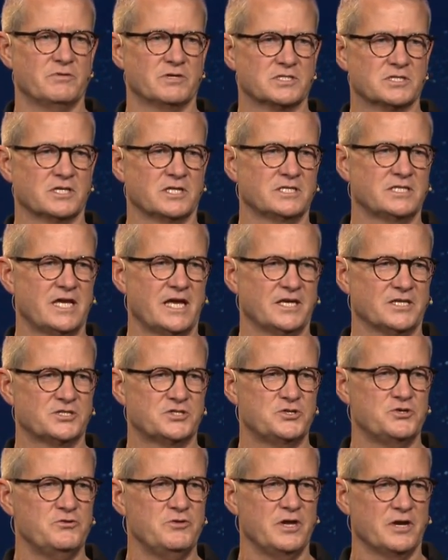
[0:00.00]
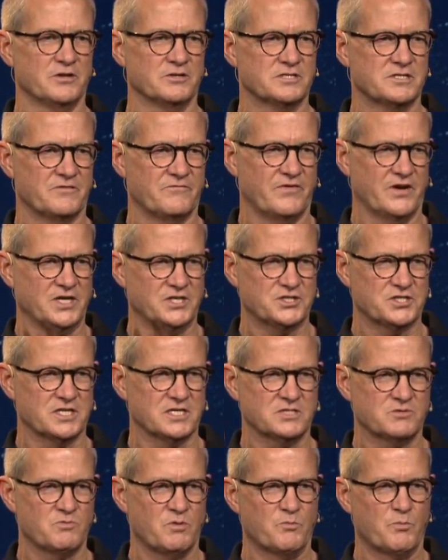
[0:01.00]
It's going to take us 2 years to finish
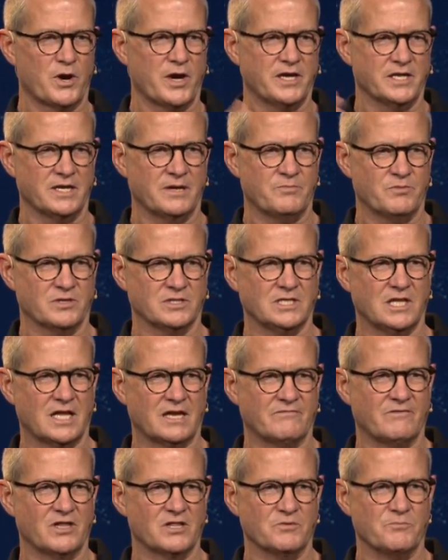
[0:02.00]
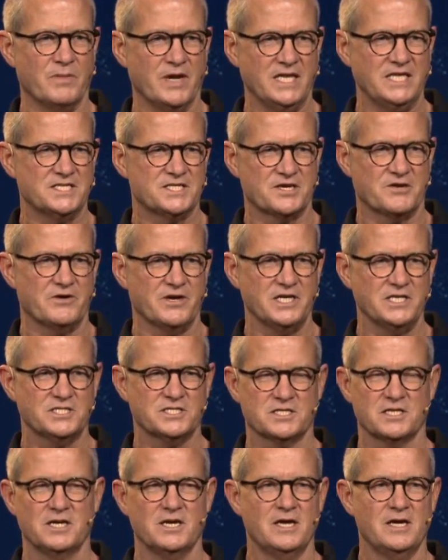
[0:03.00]
this. We'll break it up with a lot of other
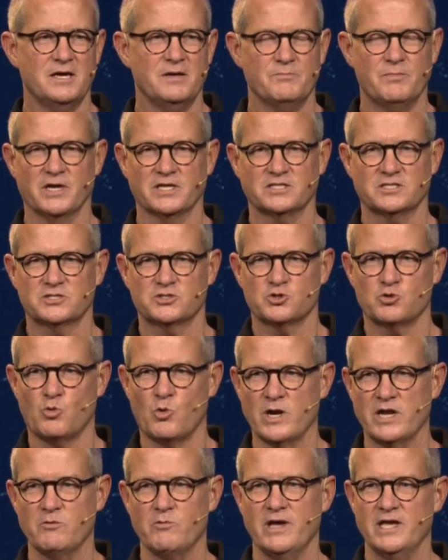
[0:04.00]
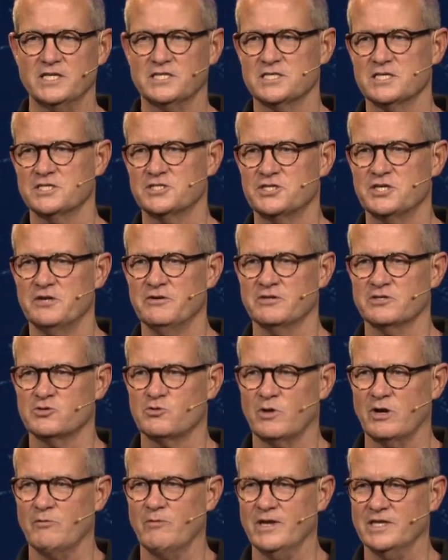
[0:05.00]
mini-series. But 20 weeks this year and
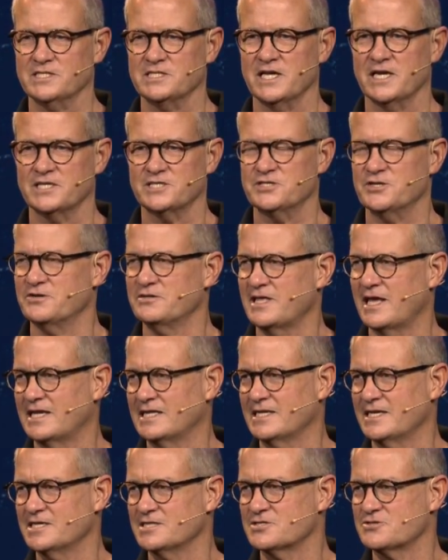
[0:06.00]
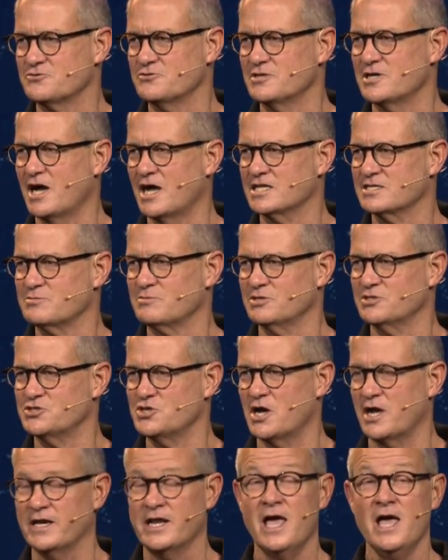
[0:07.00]
20 weeks next year, and that'll get us through the Gospel of
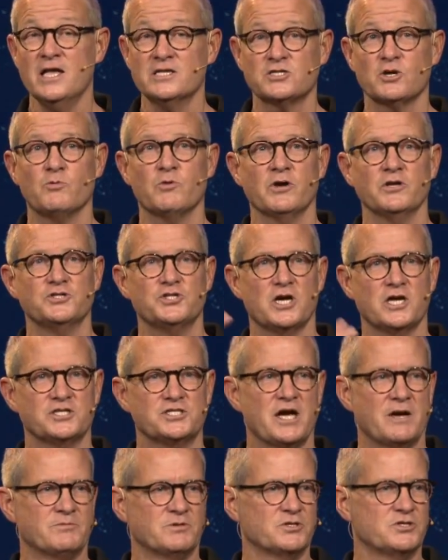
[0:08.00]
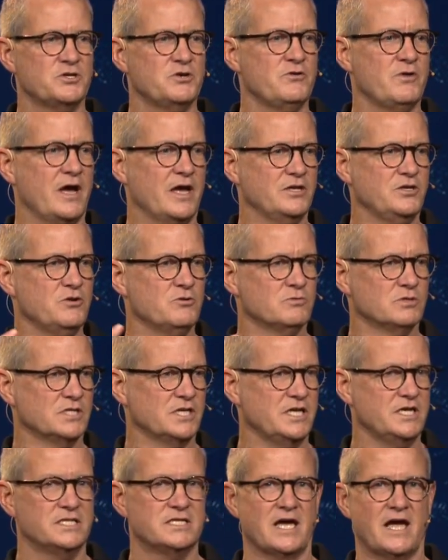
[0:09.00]
John. So we're in John chapter 2, and you will
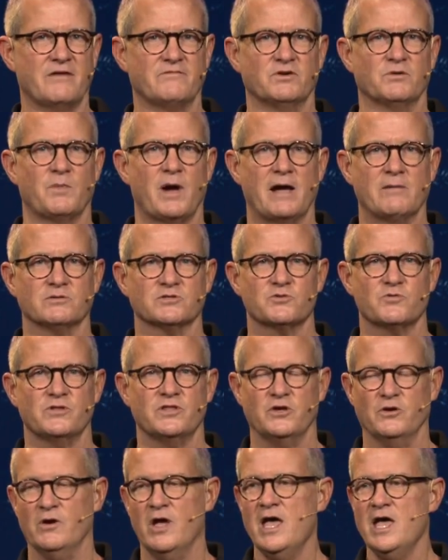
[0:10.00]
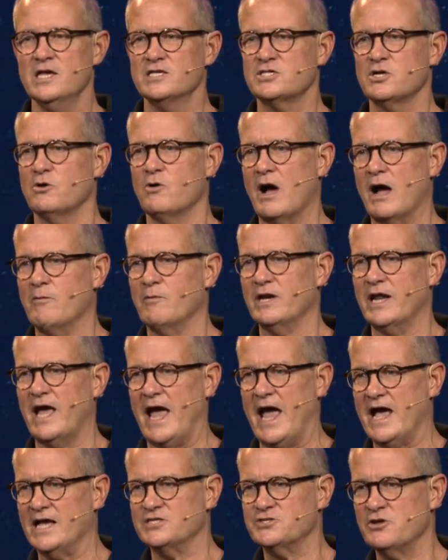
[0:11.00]
need to have your Bibles with you. So I want
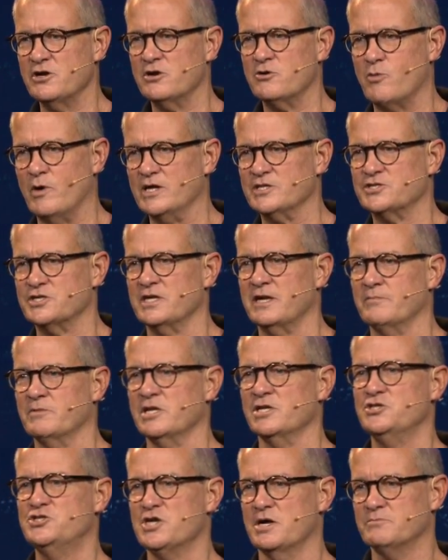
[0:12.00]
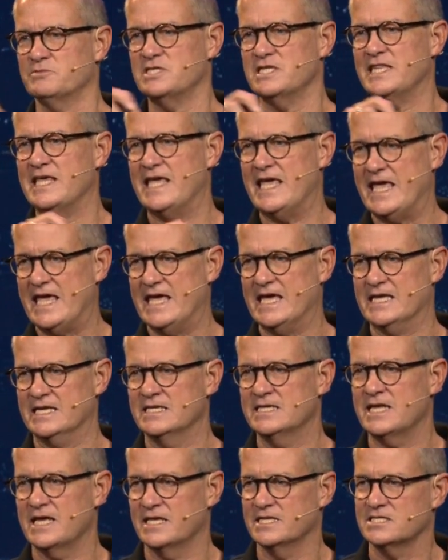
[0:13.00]
to ask you a question. I'm going to jump to the
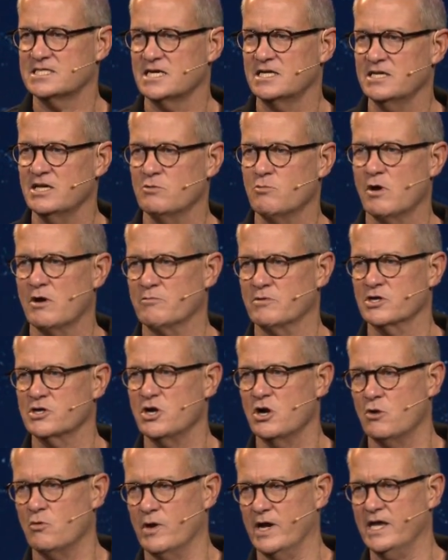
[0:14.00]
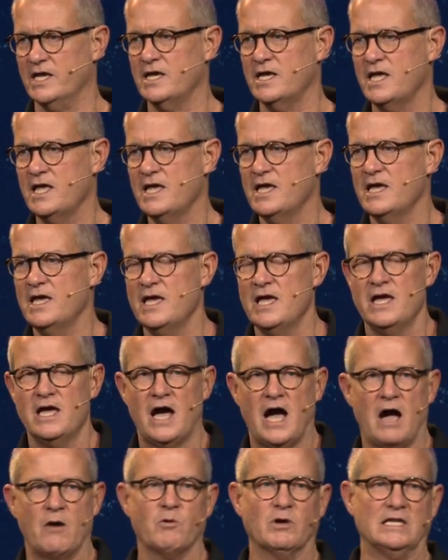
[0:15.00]
end and tell you where we're going.
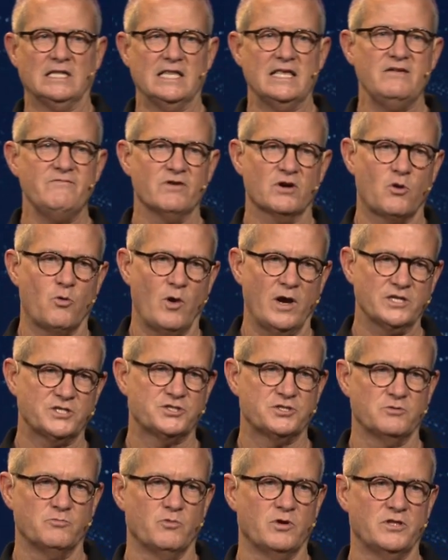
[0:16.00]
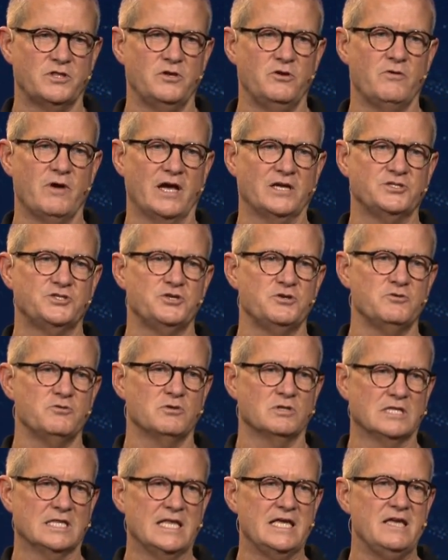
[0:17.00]
I want to leave a question with you as you
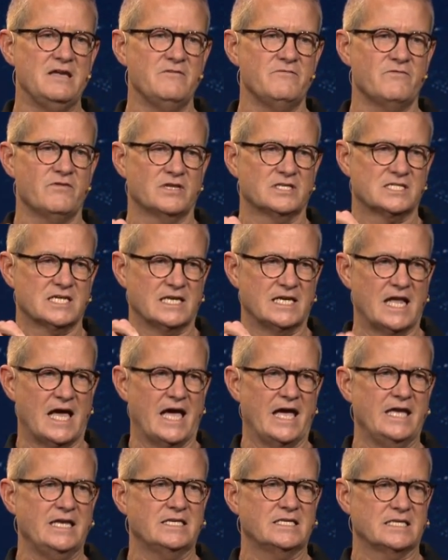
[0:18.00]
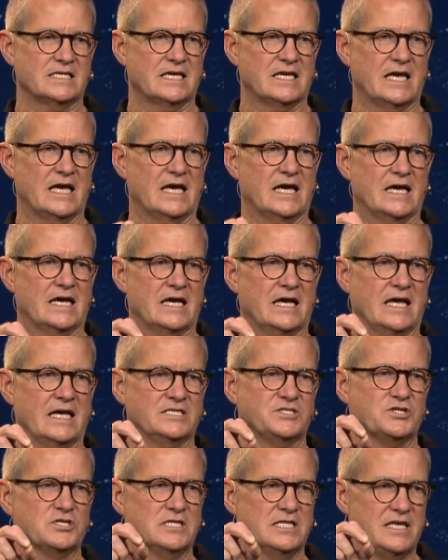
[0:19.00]
leave tonight,
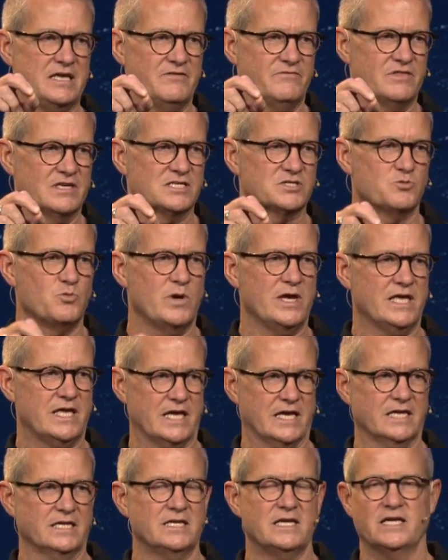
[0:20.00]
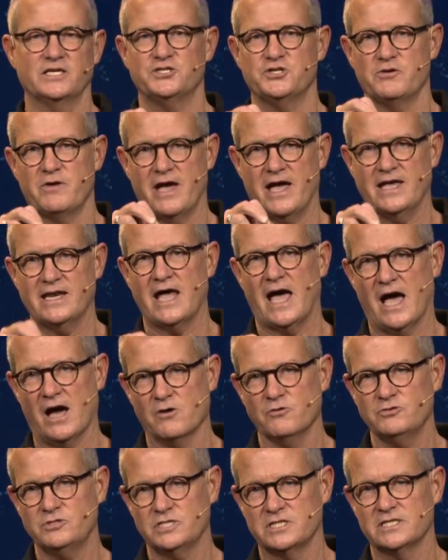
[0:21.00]
as you leave this weekend, as you head
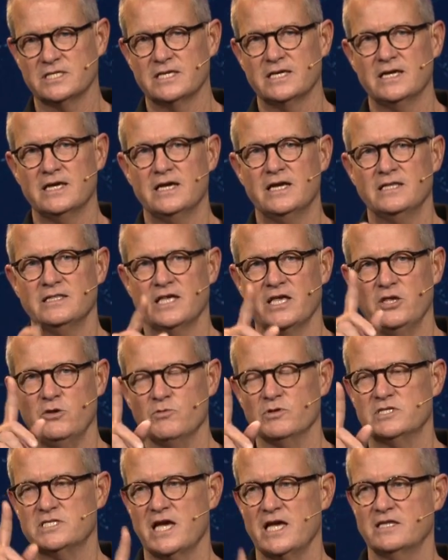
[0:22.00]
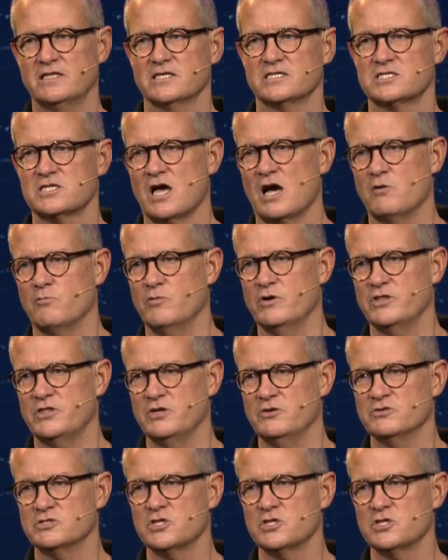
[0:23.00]
out, that you would take this thought with you.